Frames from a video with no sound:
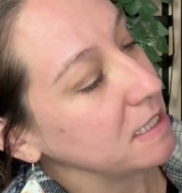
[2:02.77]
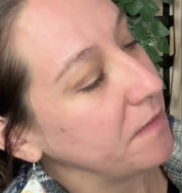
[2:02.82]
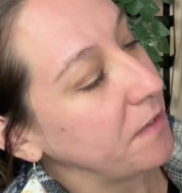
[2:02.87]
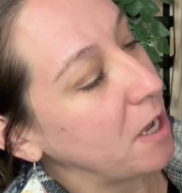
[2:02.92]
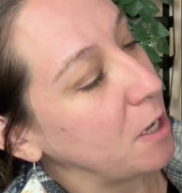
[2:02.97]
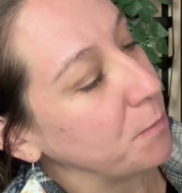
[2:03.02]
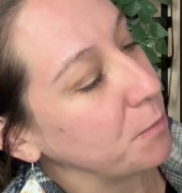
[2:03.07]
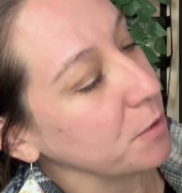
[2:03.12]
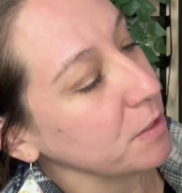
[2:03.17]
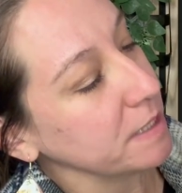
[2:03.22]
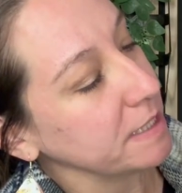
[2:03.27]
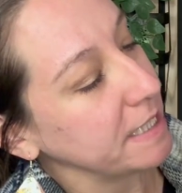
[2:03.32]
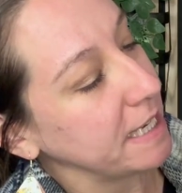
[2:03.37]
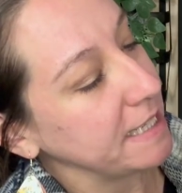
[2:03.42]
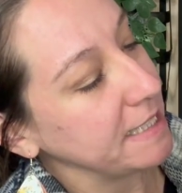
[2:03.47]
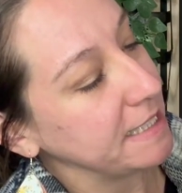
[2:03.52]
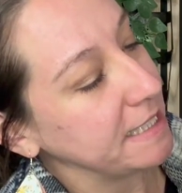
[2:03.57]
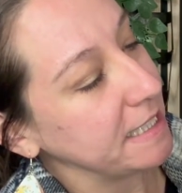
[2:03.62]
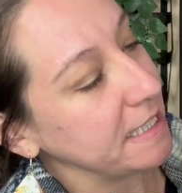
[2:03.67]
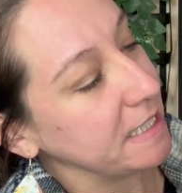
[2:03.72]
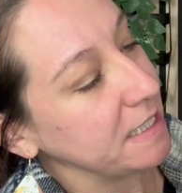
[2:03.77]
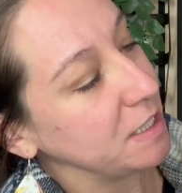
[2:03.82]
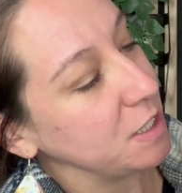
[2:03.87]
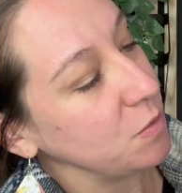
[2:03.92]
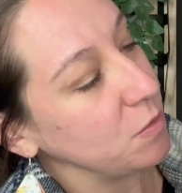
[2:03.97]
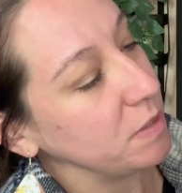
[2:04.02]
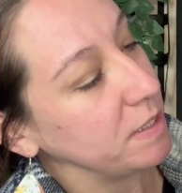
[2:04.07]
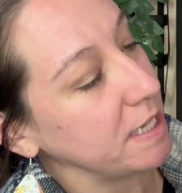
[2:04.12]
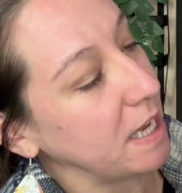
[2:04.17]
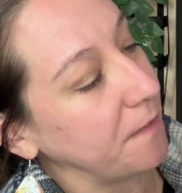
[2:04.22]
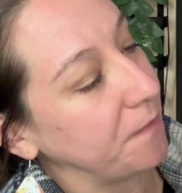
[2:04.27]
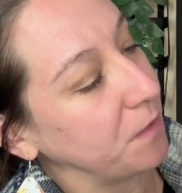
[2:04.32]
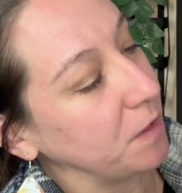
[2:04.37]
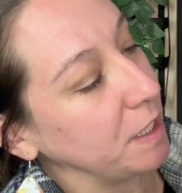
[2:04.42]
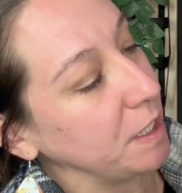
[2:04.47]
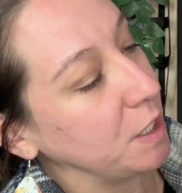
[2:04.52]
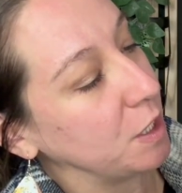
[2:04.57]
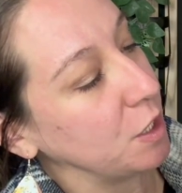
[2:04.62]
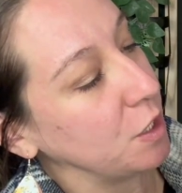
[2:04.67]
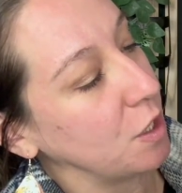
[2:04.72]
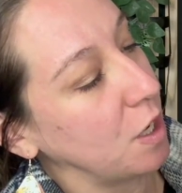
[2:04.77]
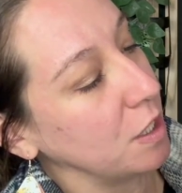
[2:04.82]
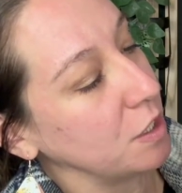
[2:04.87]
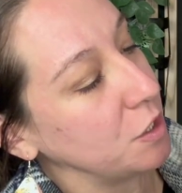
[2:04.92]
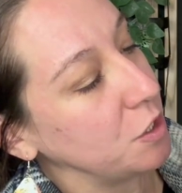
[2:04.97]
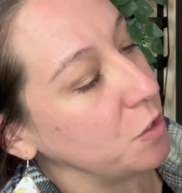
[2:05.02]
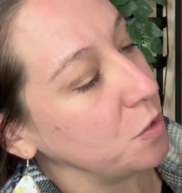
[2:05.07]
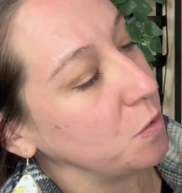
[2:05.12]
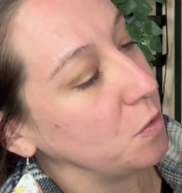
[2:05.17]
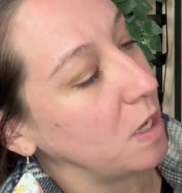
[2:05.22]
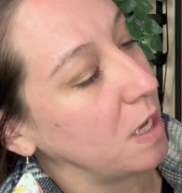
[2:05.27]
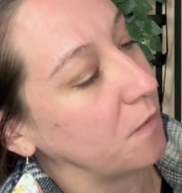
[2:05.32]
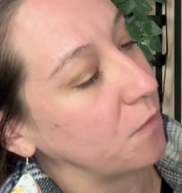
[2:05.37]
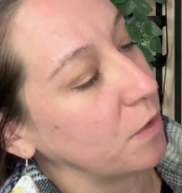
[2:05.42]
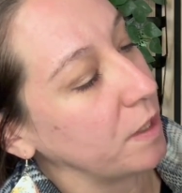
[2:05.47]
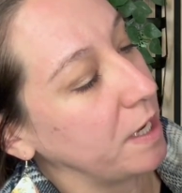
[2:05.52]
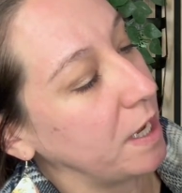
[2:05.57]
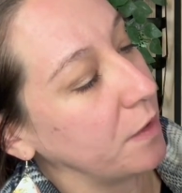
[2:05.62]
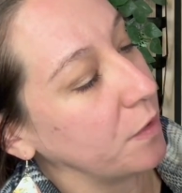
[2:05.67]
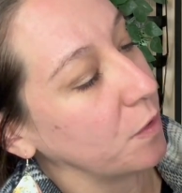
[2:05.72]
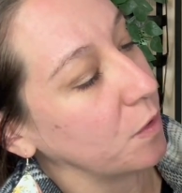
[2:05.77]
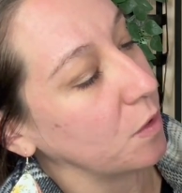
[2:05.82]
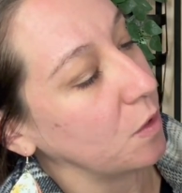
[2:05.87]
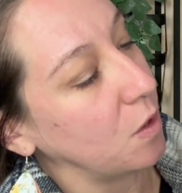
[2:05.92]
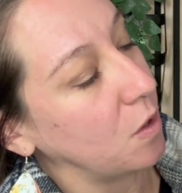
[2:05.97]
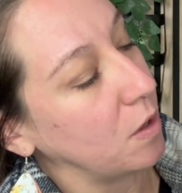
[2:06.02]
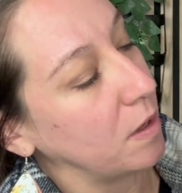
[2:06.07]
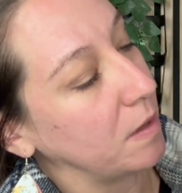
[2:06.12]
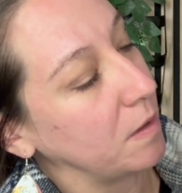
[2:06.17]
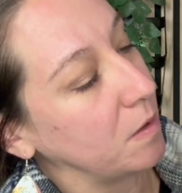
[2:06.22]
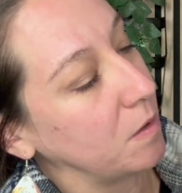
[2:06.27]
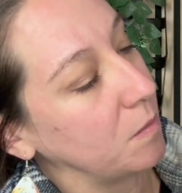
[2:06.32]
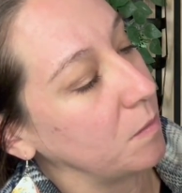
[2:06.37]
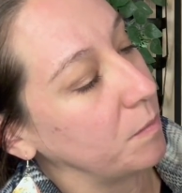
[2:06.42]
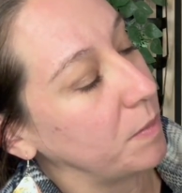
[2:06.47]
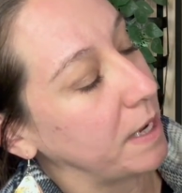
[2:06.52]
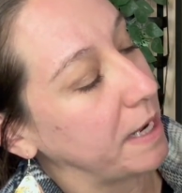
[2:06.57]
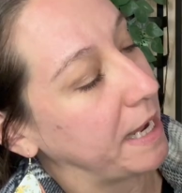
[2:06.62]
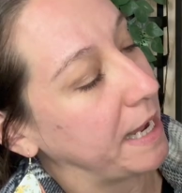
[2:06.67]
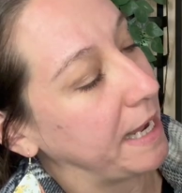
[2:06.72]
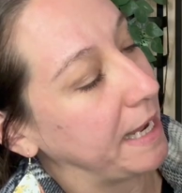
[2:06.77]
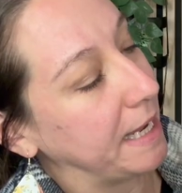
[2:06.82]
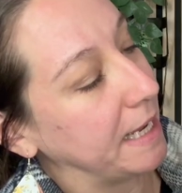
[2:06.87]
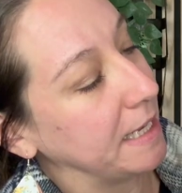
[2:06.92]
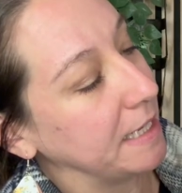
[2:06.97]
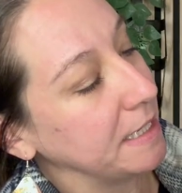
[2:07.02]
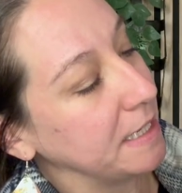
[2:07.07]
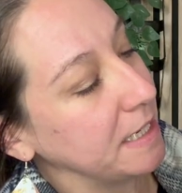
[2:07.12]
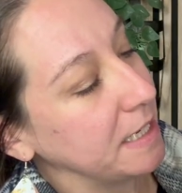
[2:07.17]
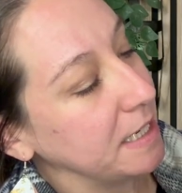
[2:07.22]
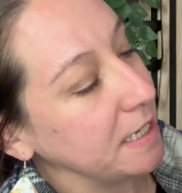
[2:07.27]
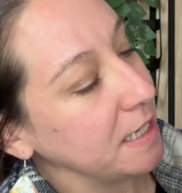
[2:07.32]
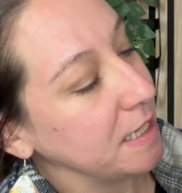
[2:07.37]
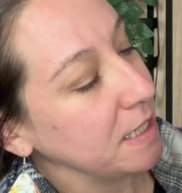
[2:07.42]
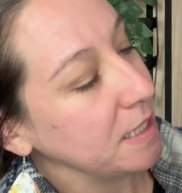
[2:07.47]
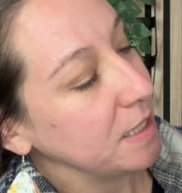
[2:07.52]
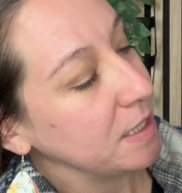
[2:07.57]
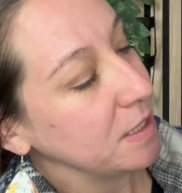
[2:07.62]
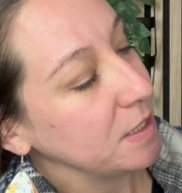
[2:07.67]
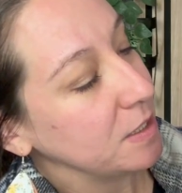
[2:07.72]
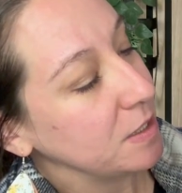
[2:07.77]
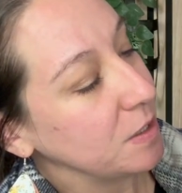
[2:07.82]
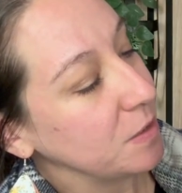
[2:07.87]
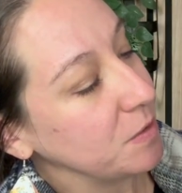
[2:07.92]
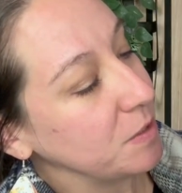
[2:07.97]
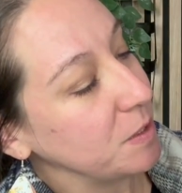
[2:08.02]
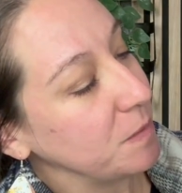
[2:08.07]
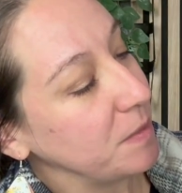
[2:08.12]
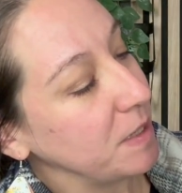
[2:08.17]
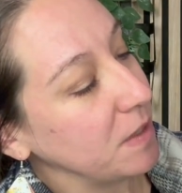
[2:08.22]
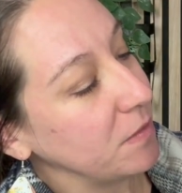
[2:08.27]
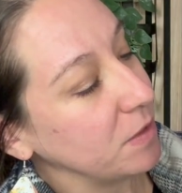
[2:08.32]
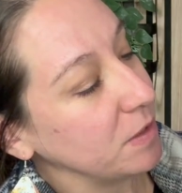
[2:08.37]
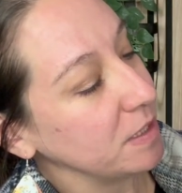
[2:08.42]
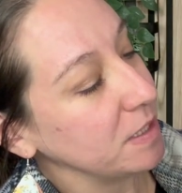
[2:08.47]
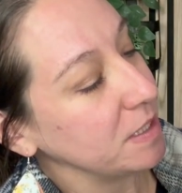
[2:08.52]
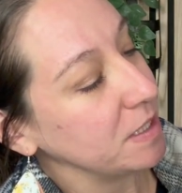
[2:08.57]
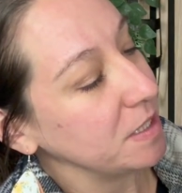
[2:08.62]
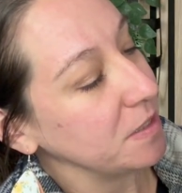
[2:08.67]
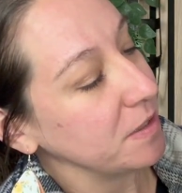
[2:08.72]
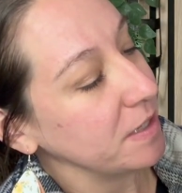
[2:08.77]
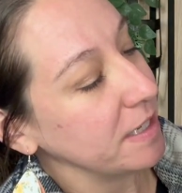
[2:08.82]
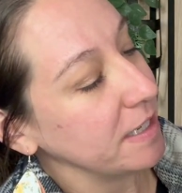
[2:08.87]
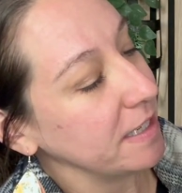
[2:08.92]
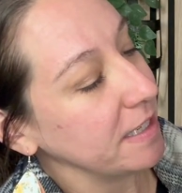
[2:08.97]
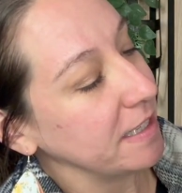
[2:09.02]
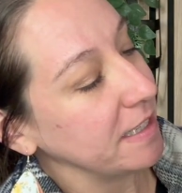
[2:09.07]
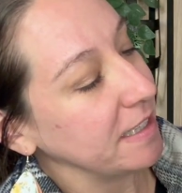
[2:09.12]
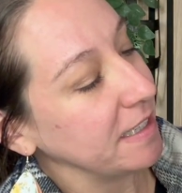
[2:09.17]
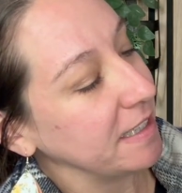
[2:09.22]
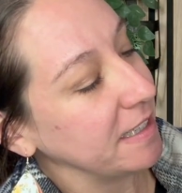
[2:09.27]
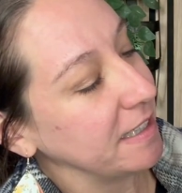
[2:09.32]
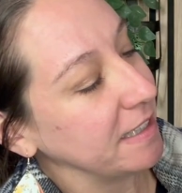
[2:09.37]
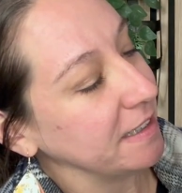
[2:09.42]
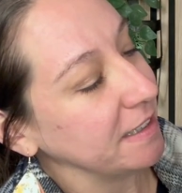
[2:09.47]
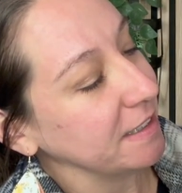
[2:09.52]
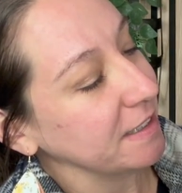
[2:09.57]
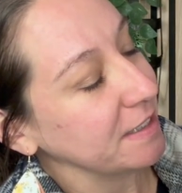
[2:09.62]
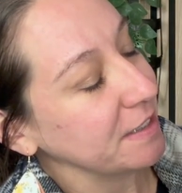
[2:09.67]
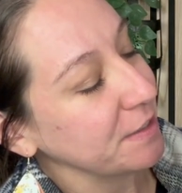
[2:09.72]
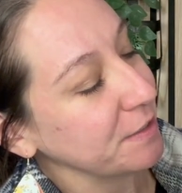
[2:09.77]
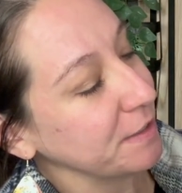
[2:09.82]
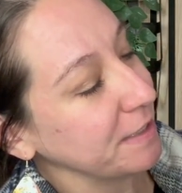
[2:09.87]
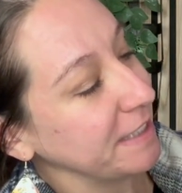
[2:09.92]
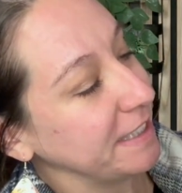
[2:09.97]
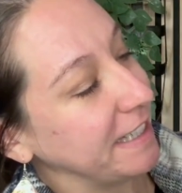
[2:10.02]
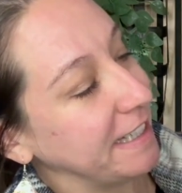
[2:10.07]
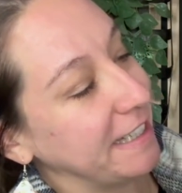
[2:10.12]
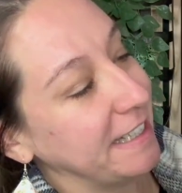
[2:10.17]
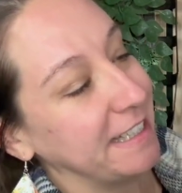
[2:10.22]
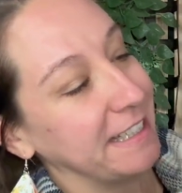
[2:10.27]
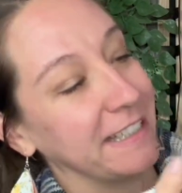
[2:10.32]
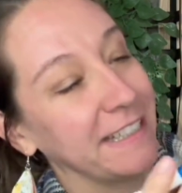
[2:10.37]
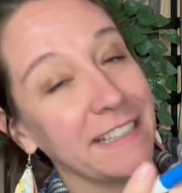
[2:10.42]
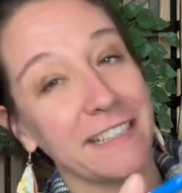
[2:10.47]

of how precise it is, you definitely could not do every other by hand. So to be able to do it, it looks really good.